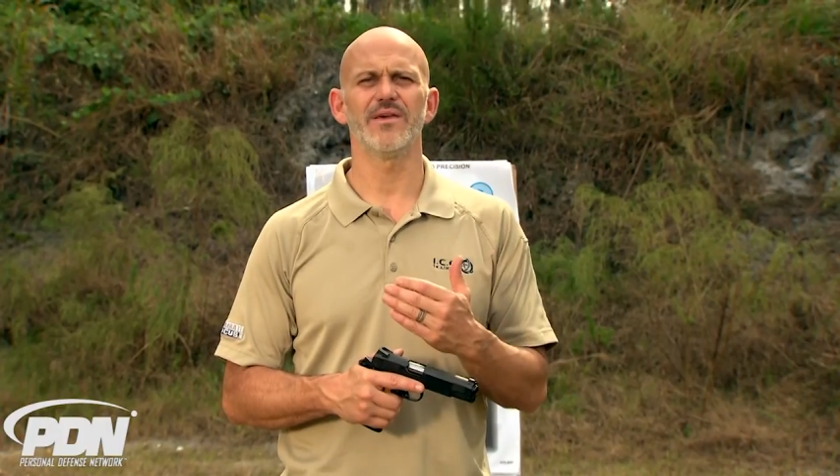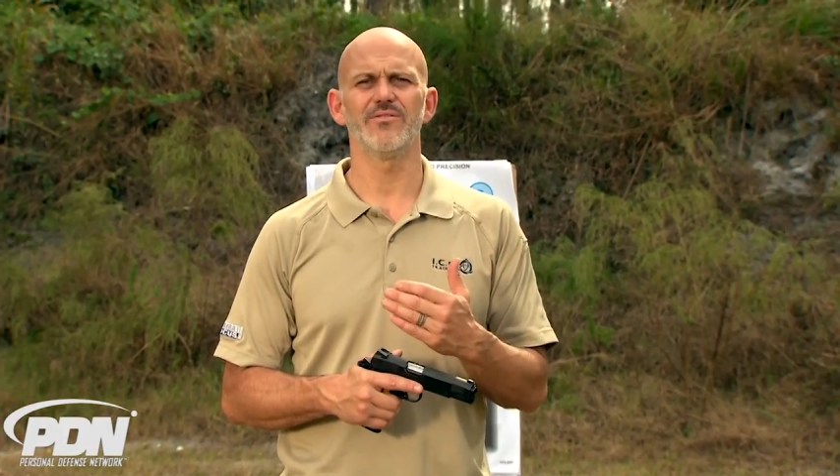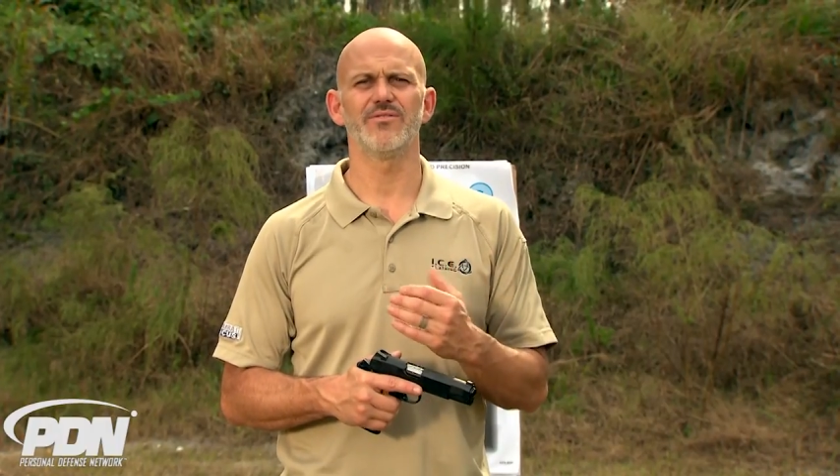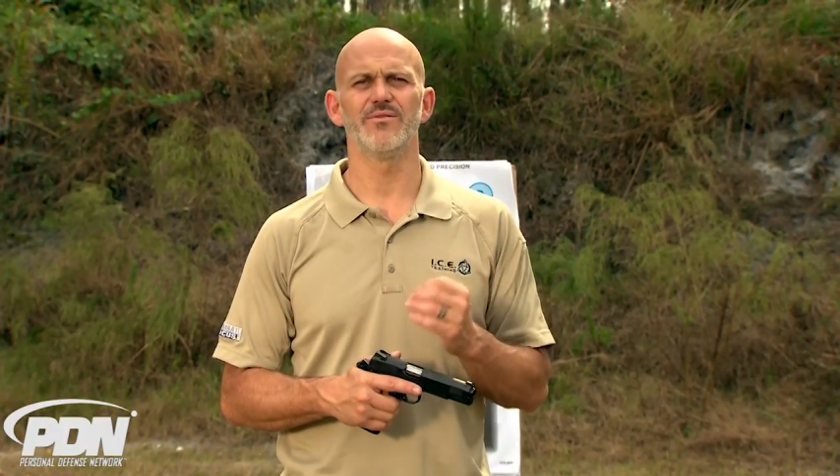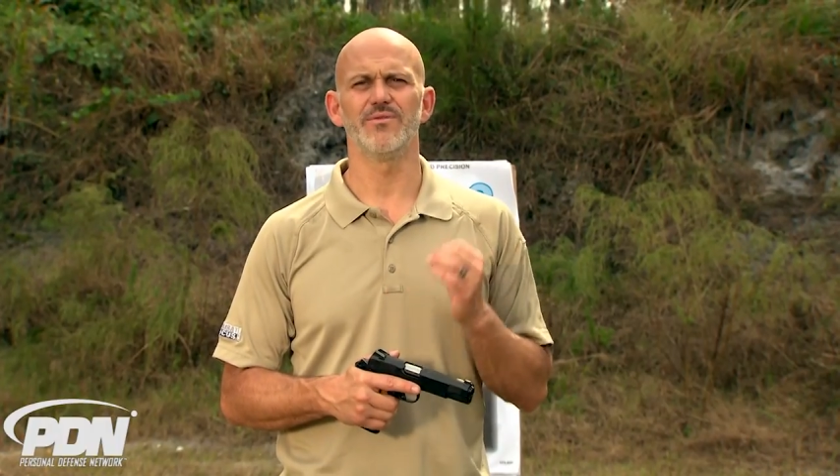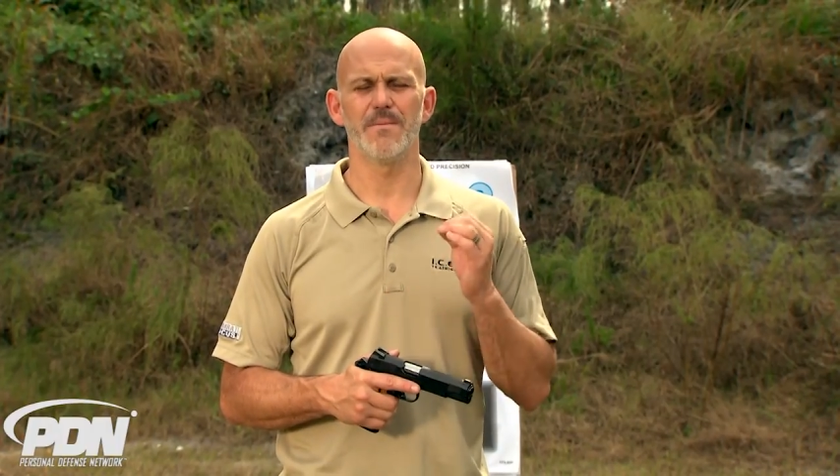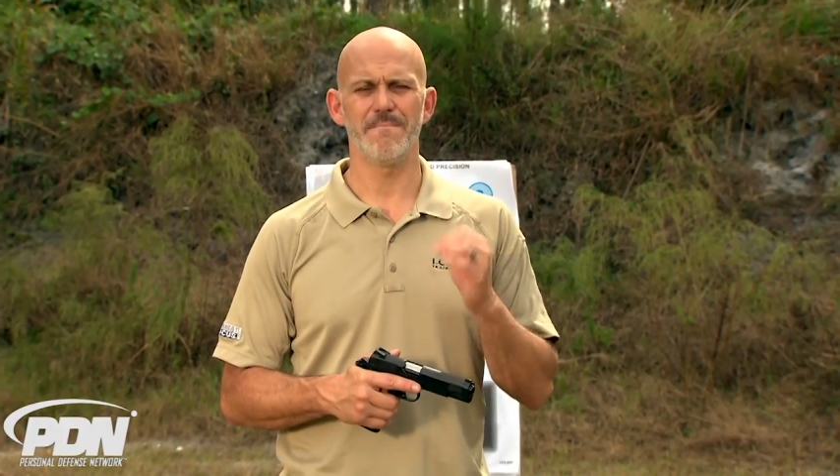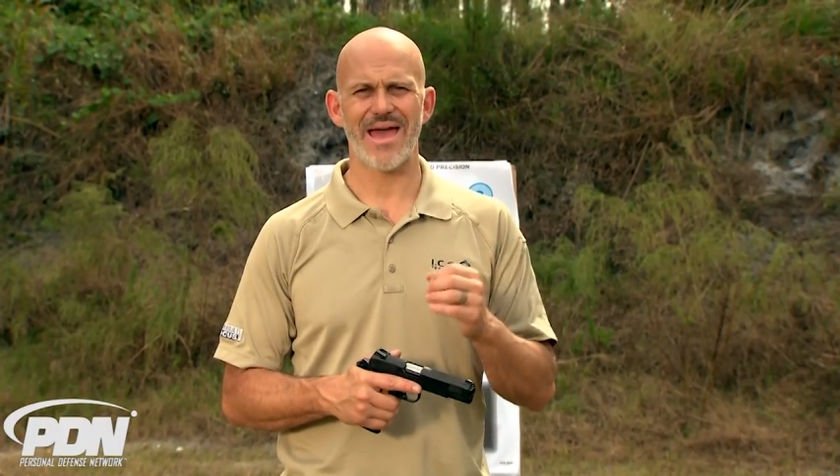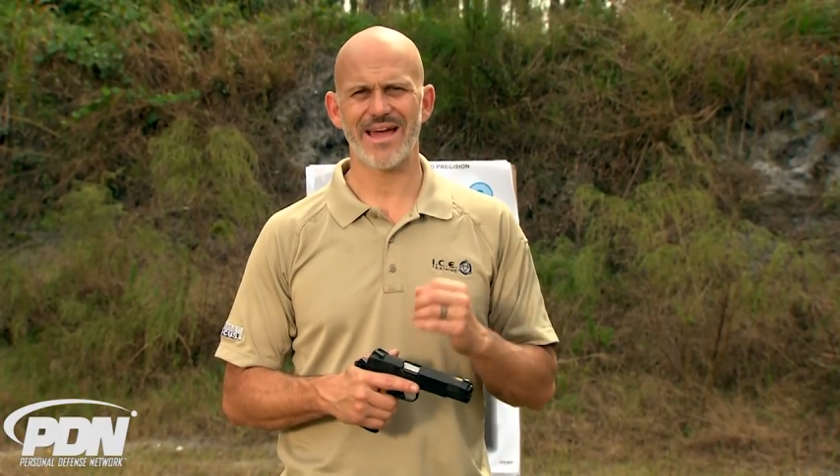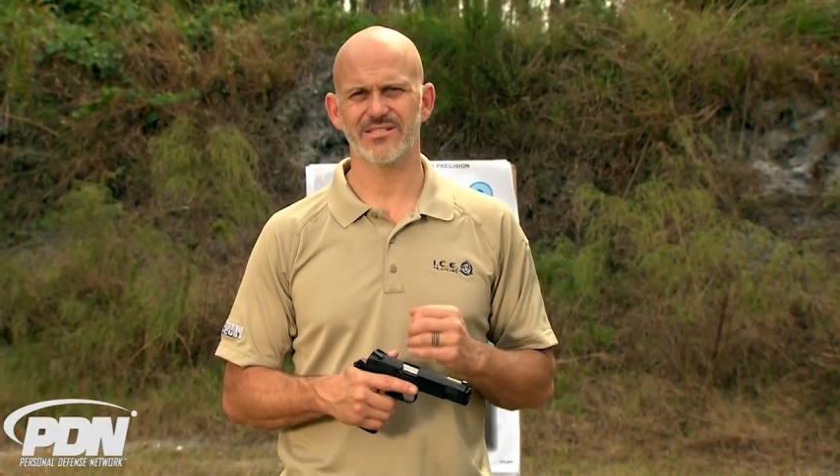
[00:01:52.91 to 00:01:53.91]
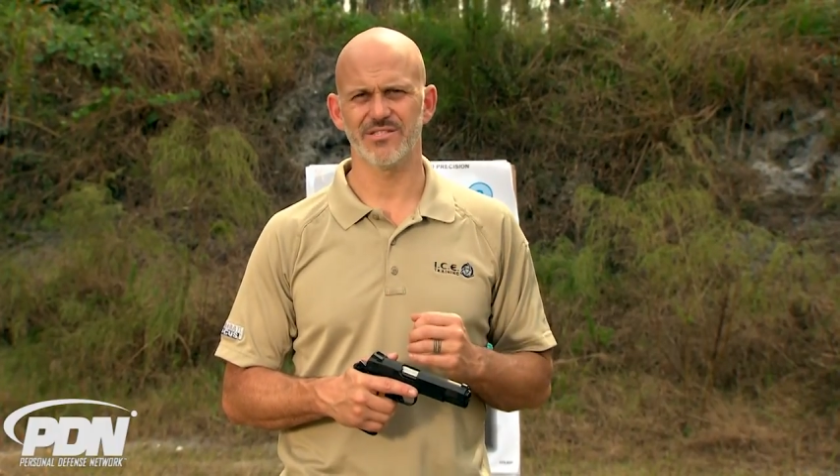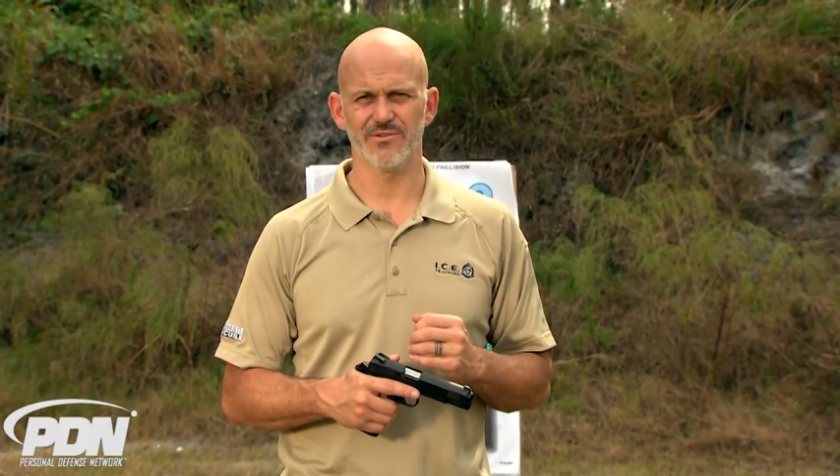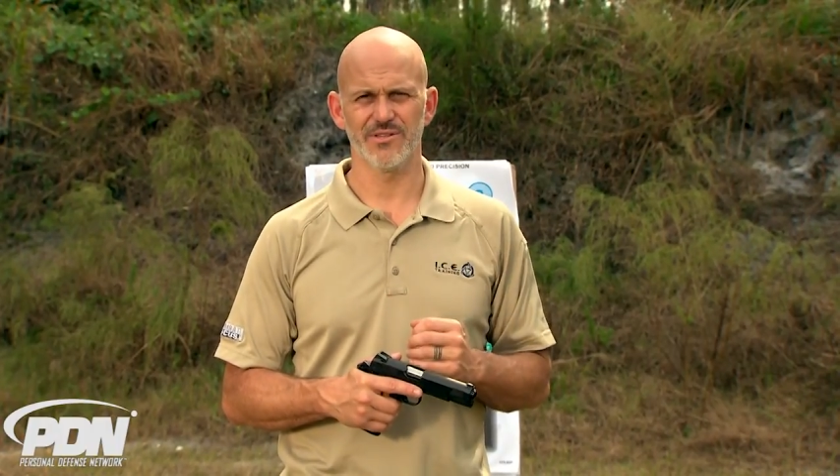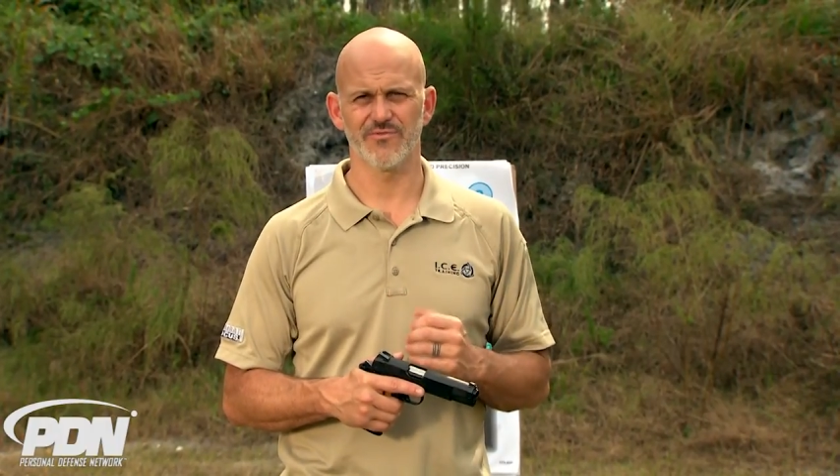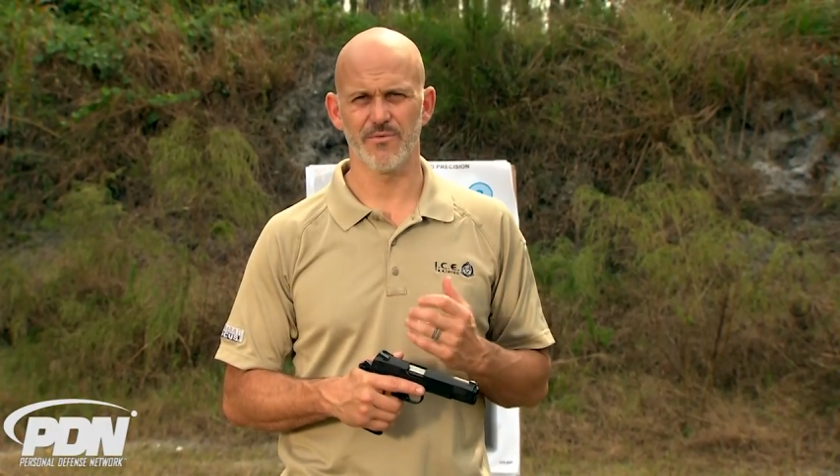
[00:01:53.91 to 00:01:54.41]
into the Max
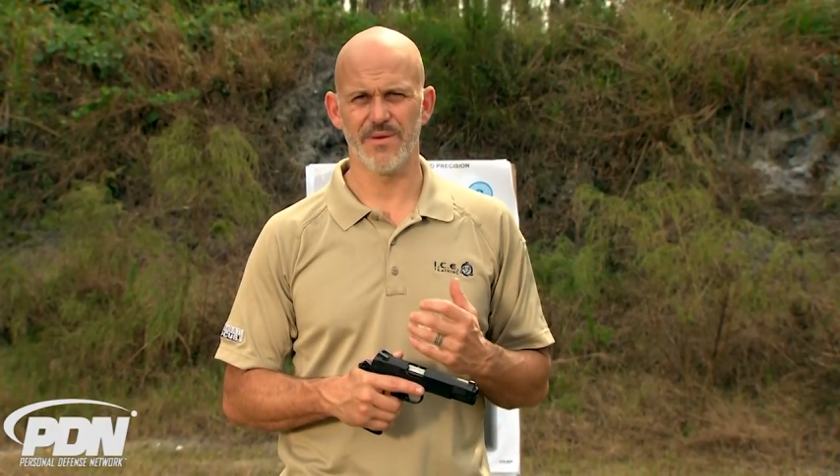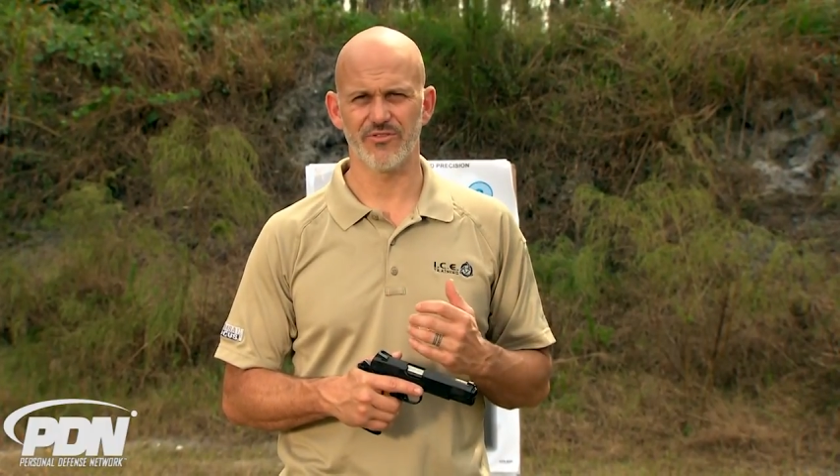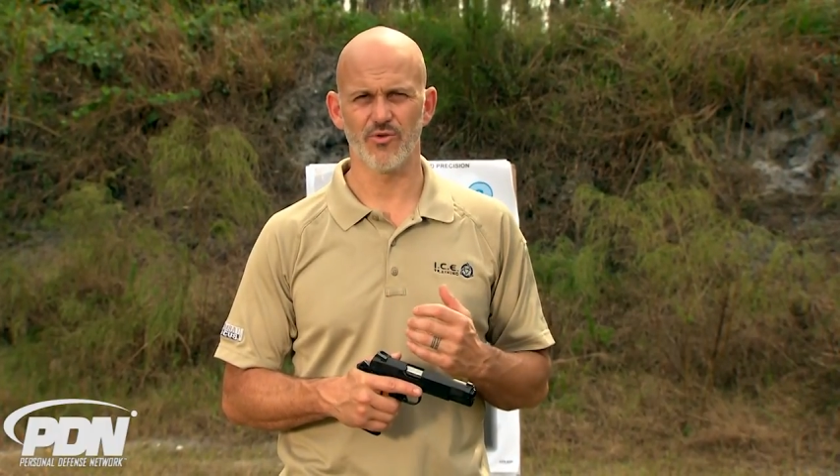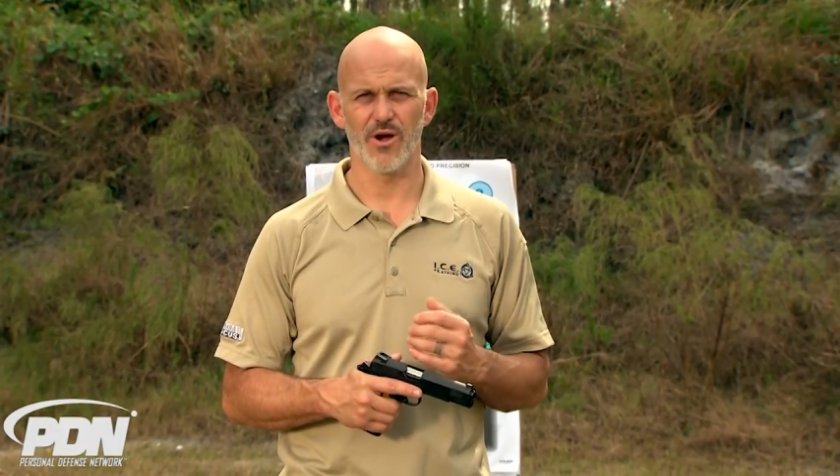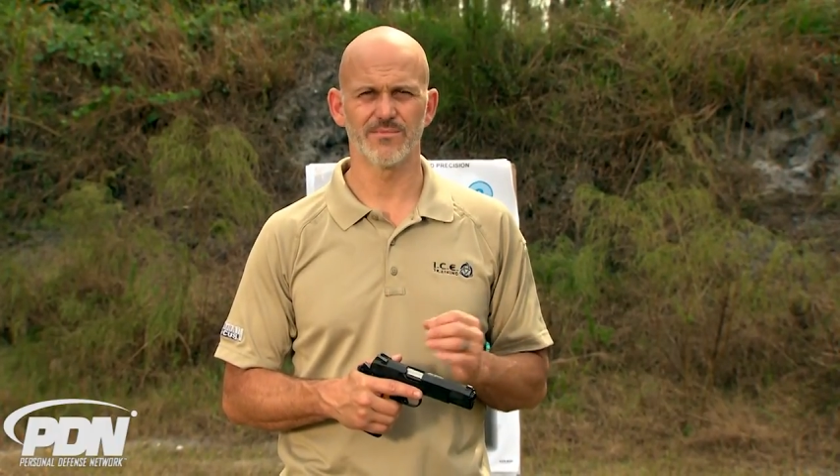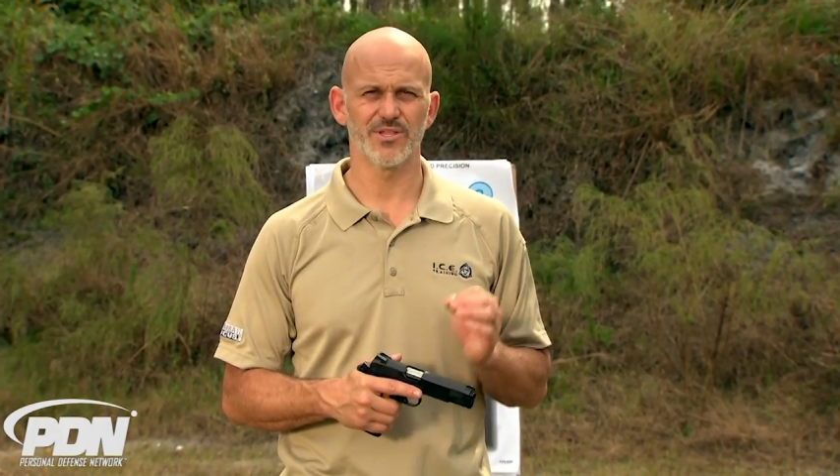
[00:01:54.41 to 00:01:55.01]
series from Metro Arms.